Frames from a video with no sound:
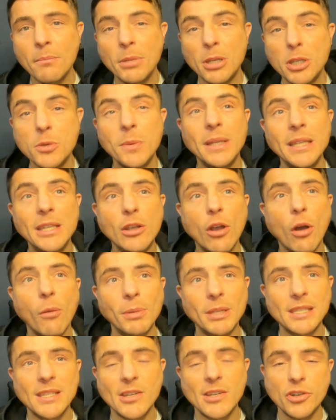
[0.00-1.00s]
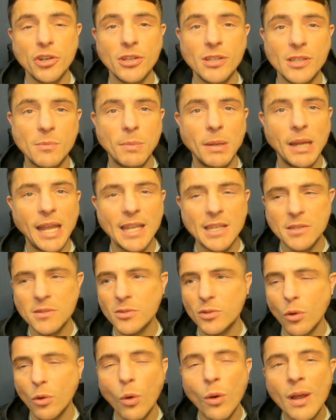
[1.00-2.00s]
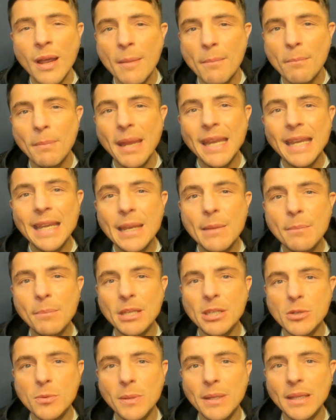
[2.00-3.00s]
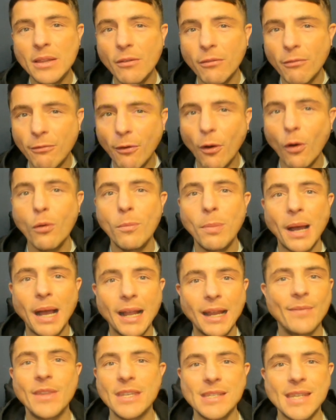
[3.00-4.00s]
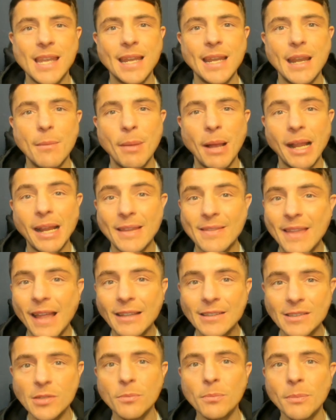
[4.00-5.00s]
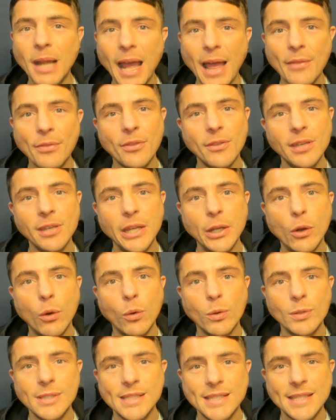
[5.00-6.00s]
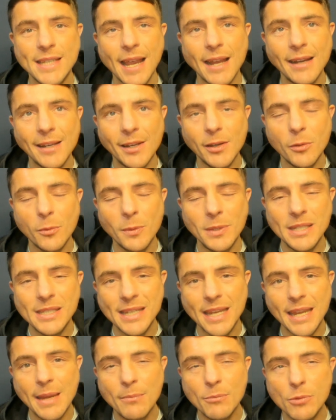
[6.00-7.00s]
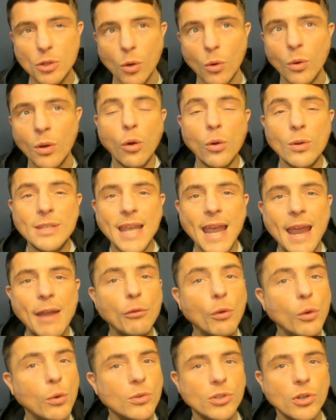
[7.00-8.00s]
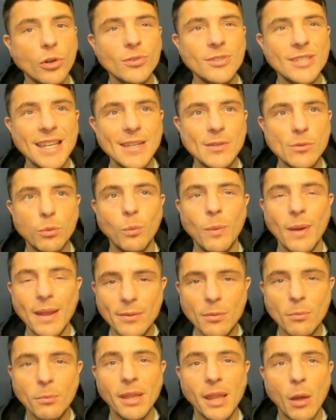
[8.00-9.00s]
between the opposition's players. So mainly between the fullback and the centre back, and that's something Anthony Gordon's added to his game. So Cordero does this with and